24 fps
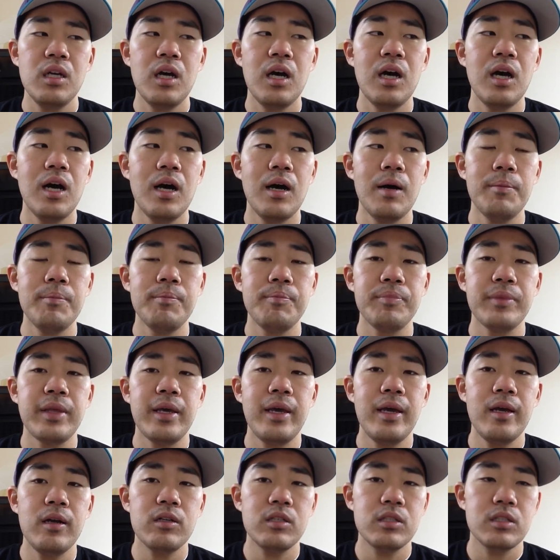
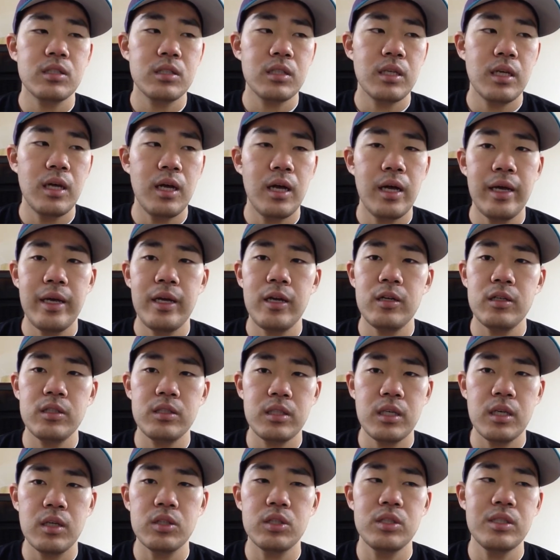hair
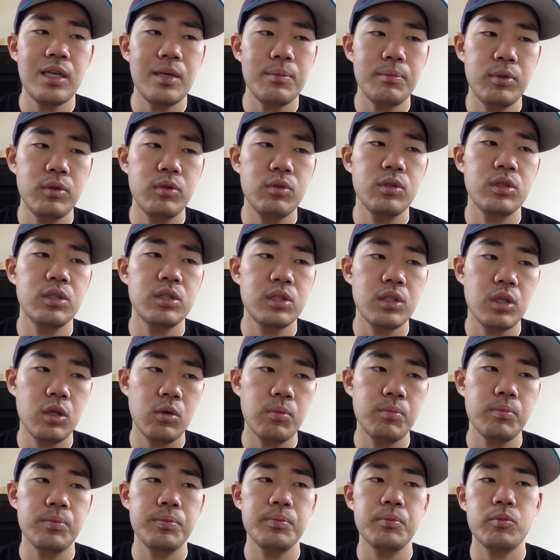gel, shampoo,
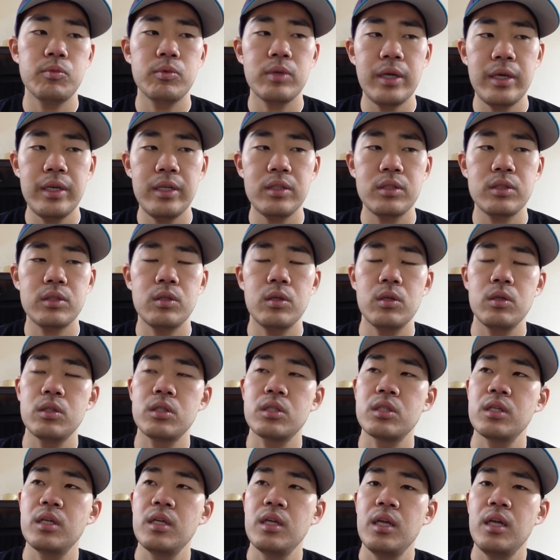soap,
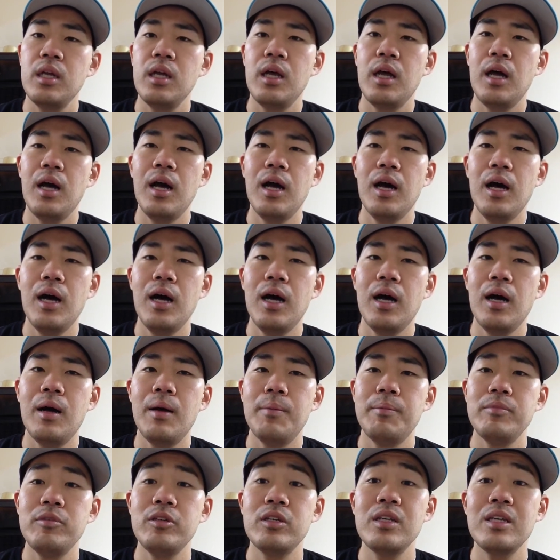razors.
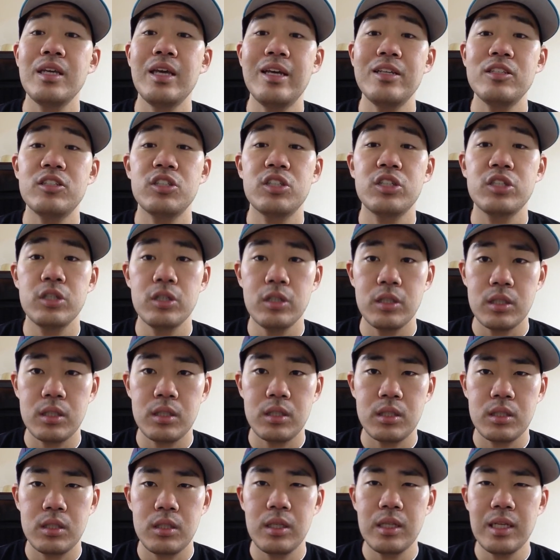You can get
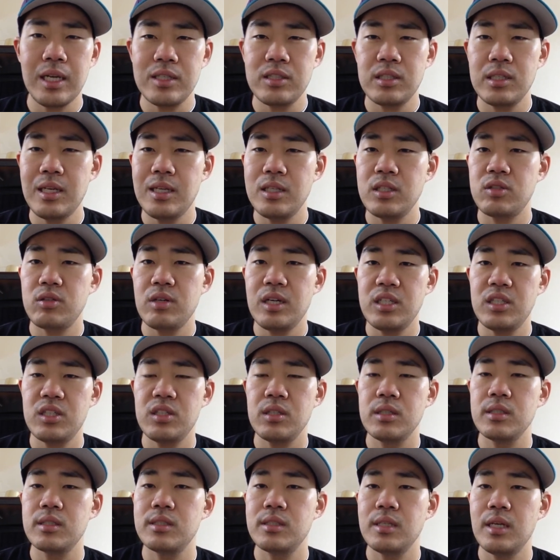shirts. You can actually get dress
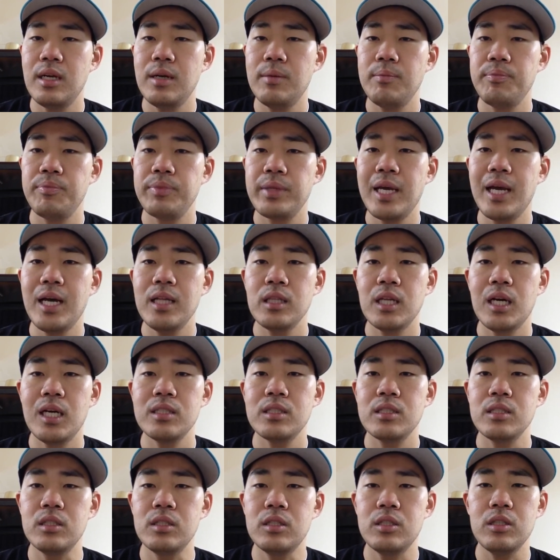shirts at
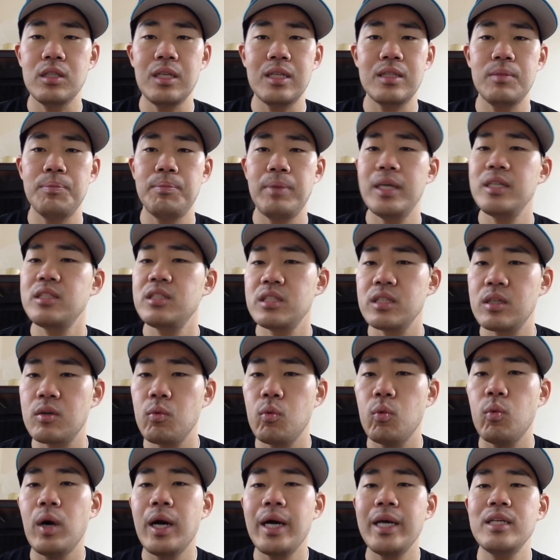Lawson's. They're like basic
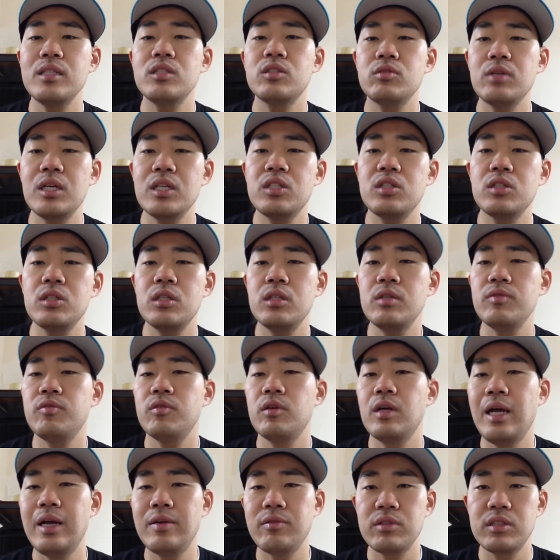white dress shirt
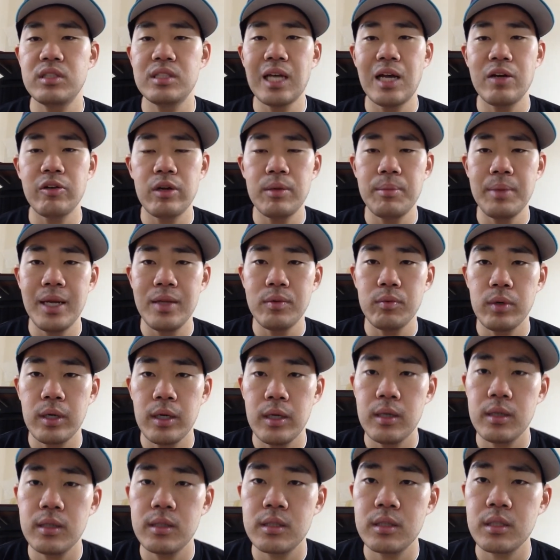for every salaryman
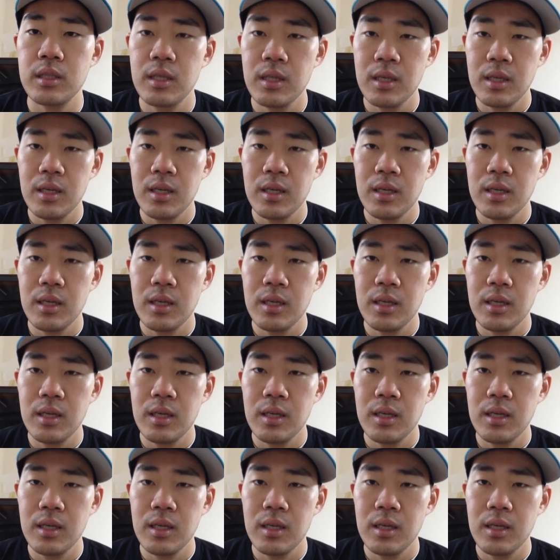wears,